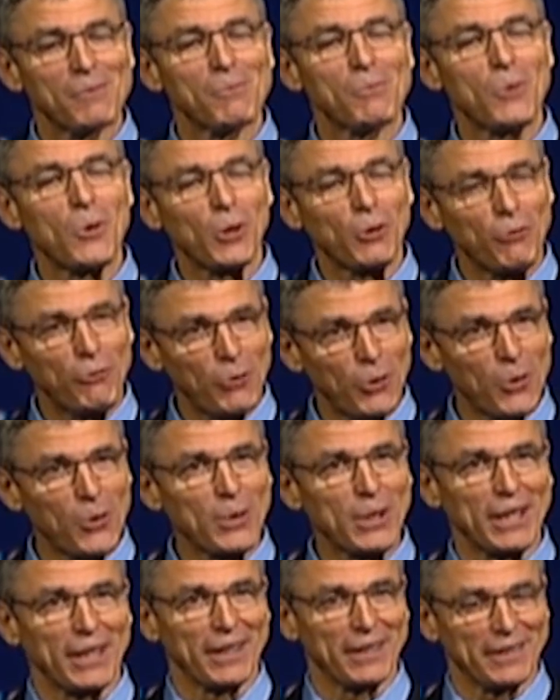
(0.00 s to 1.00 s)
more
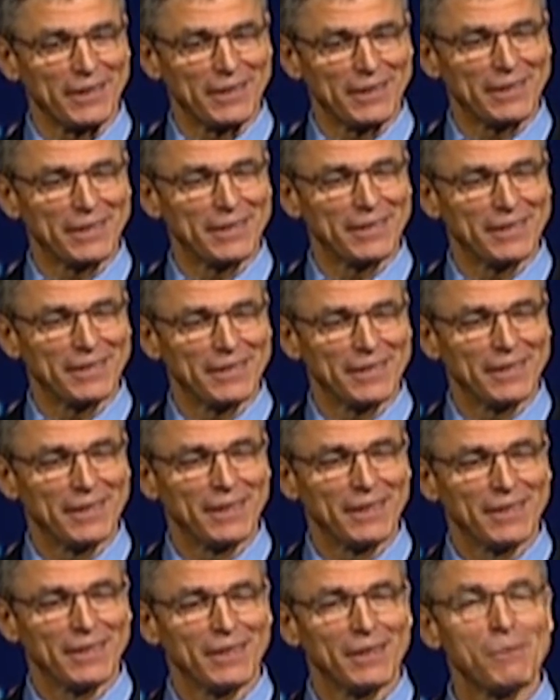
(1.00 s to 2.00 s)
focused,
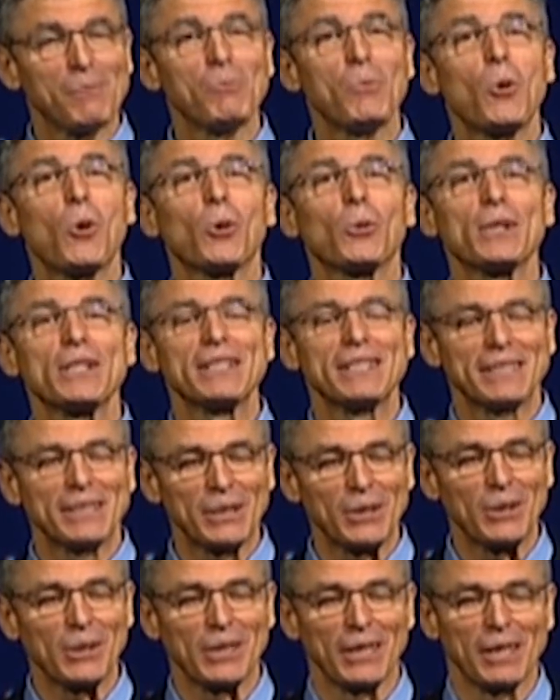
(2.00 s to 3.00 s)
more
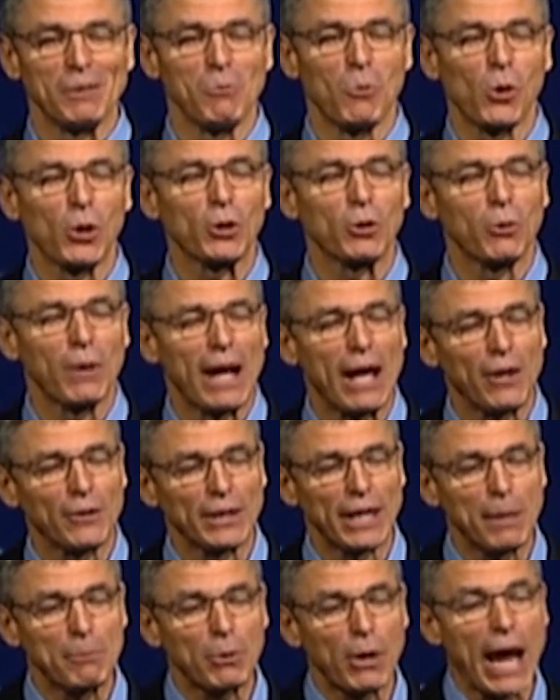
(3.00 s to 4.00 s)
resilient, more
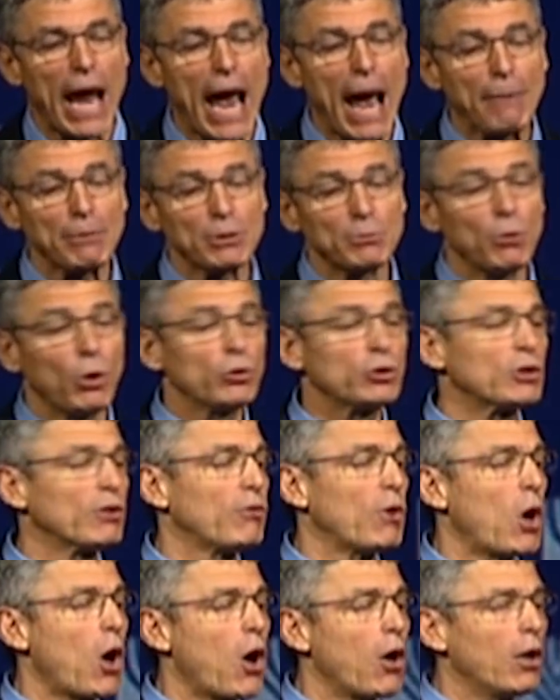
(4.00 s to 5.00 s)
grounded, and perhaps most of
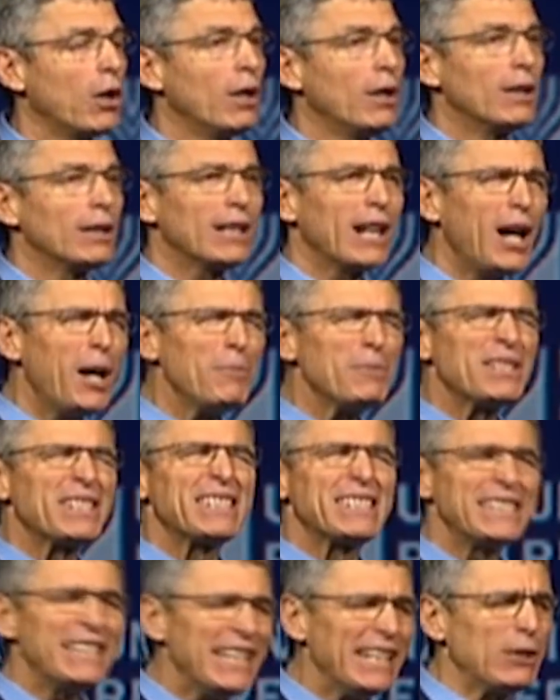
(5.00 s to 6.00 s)
all, come
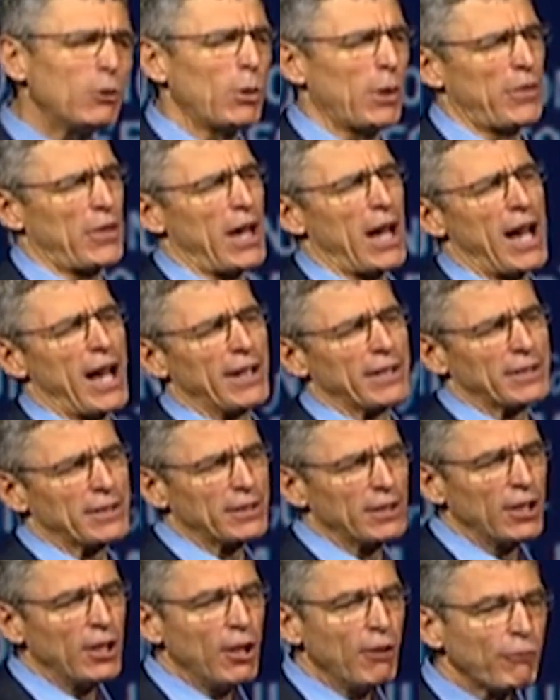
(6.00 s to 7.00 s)
seek with
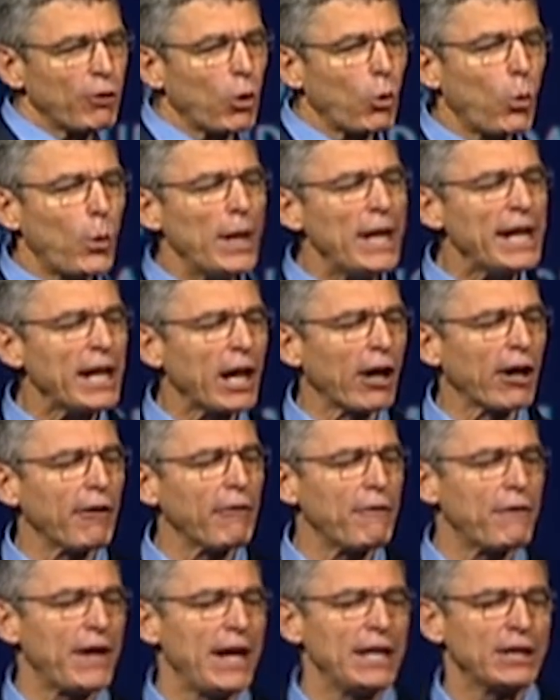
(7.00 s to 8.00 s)
us. For we are a
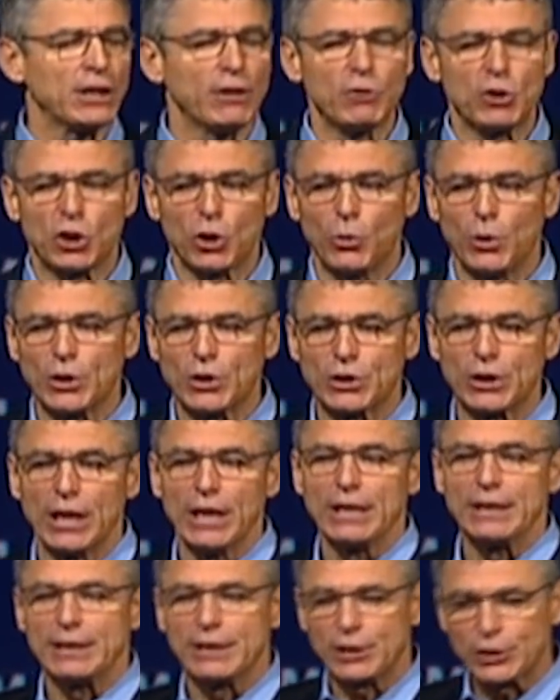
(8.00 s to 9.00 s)
faith of Jewish
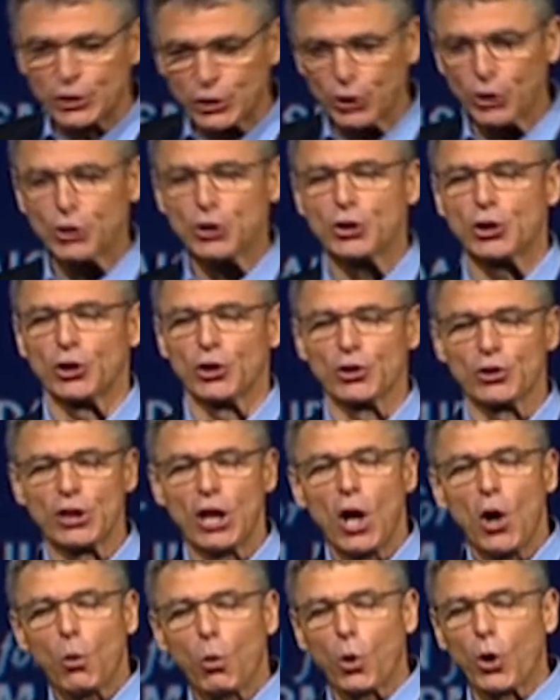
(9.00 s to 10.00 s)
searchers,
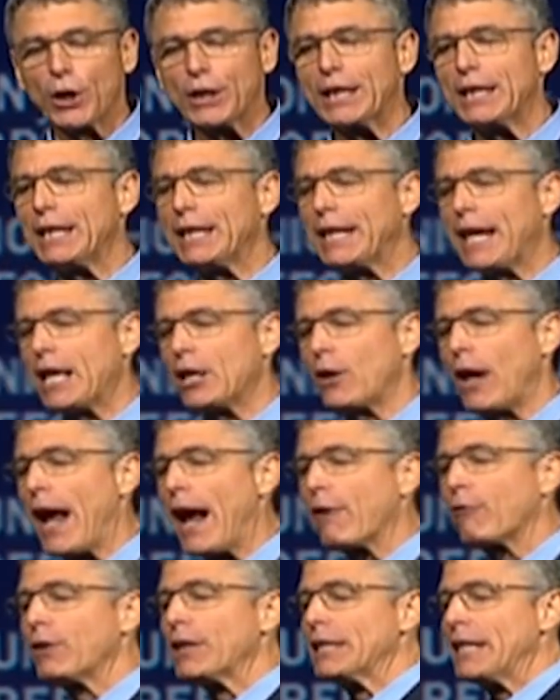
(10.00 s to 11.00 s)
working together
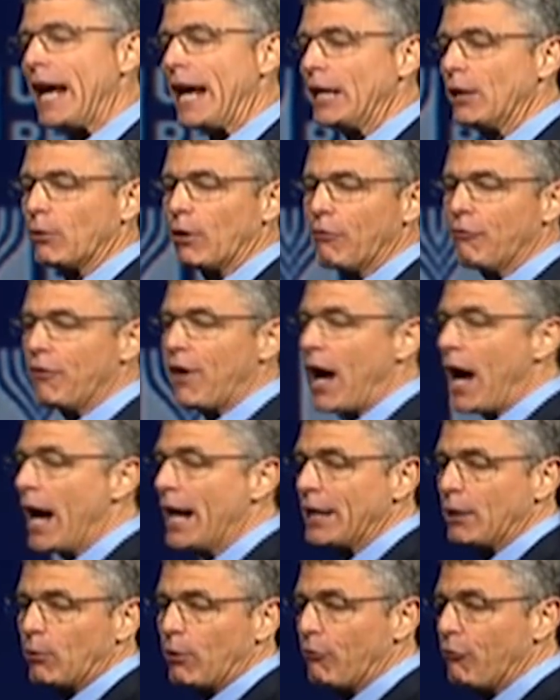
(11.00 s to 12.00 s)
every day to
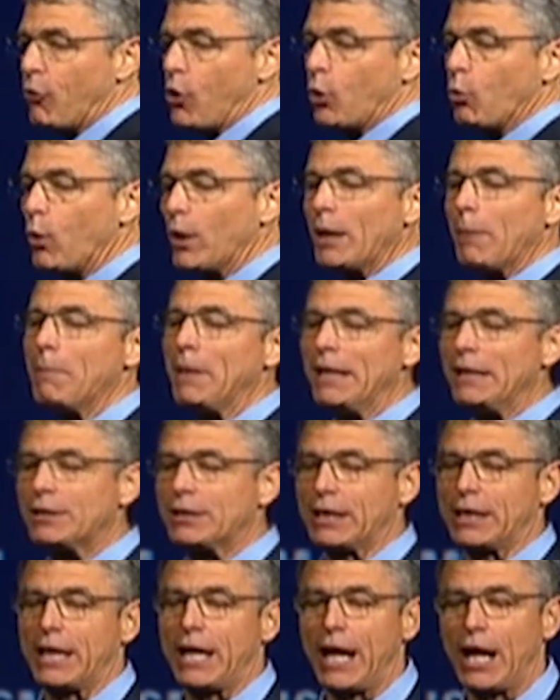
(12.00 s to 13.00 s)
refine and reform what it means
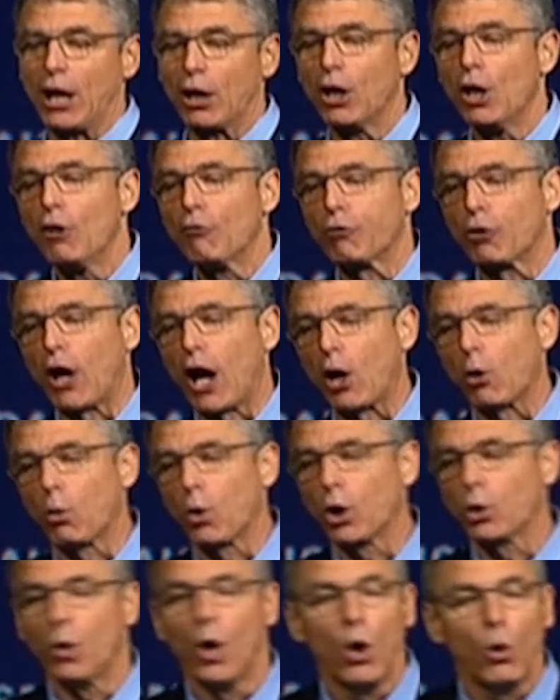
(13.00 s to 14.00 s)
to care for our
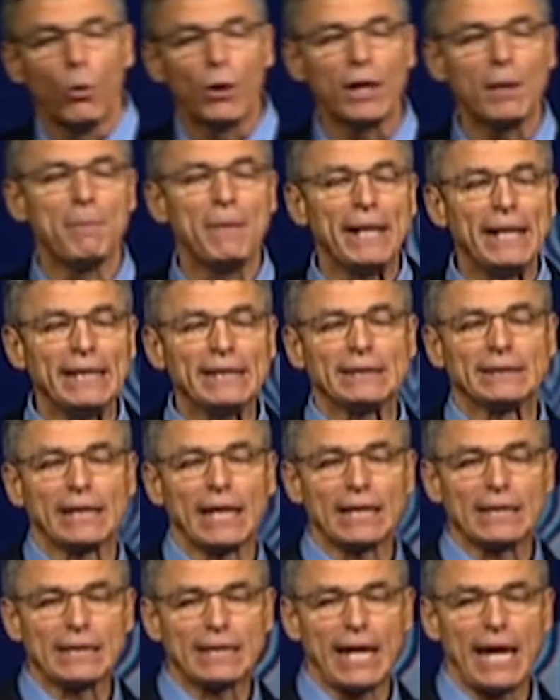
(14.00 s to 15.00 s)
world, what it means
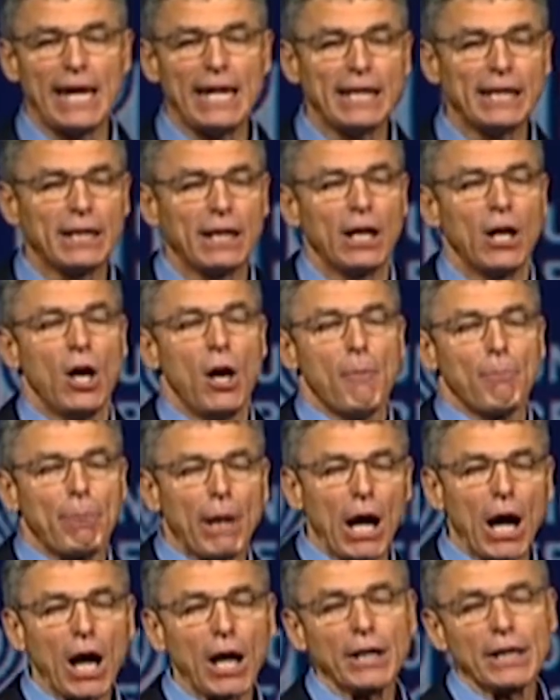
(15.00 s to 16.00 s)
to take
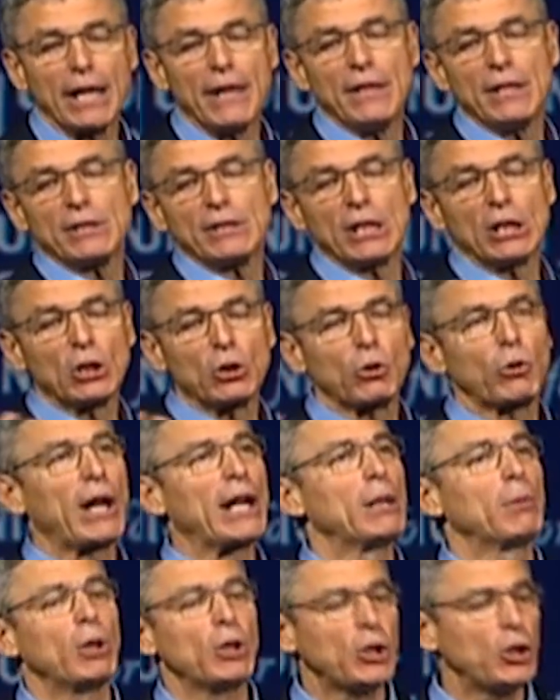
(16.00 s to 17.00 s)
part in this
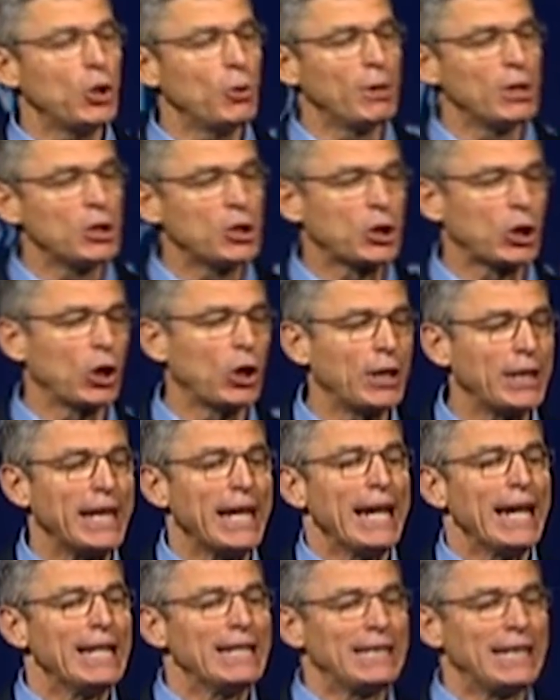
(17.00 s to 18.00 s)
incredible human journey,
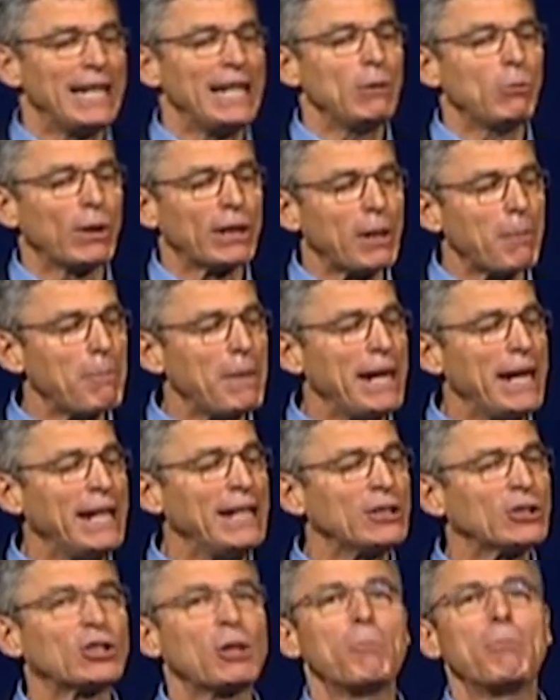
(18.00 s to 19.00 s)
indeed what it
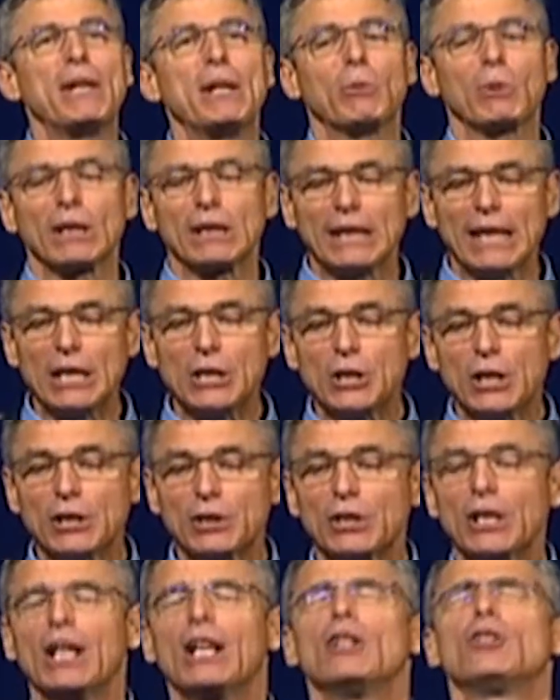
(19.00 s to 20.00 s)
means to be
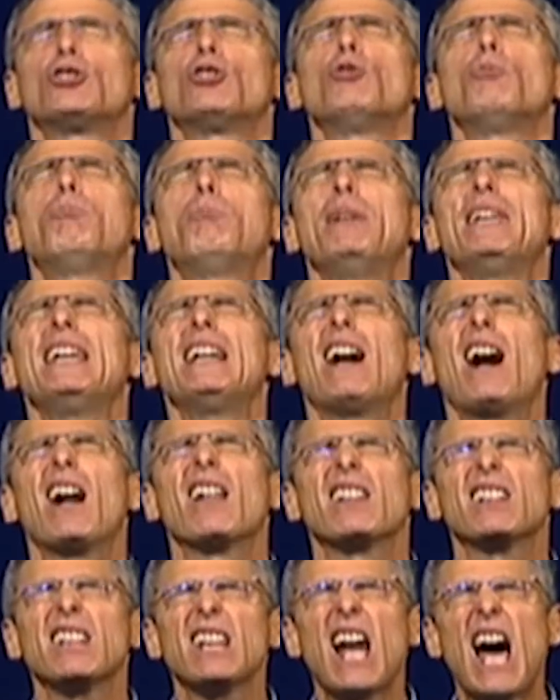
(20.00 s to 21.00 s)
religious, to be
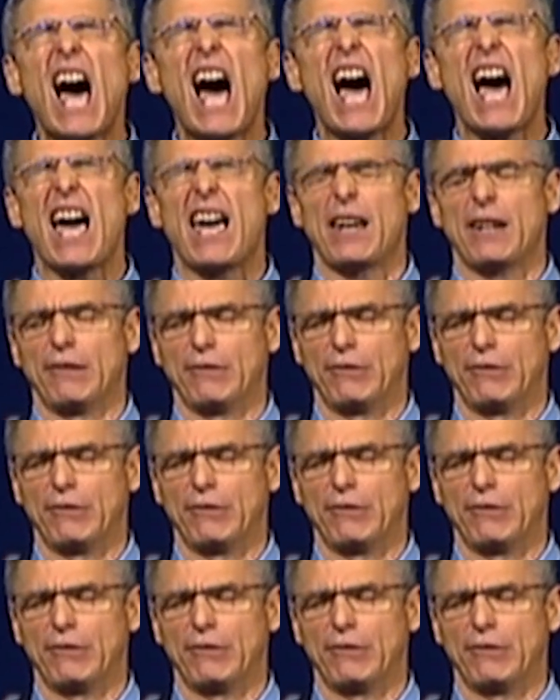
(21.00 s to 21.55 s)
alive.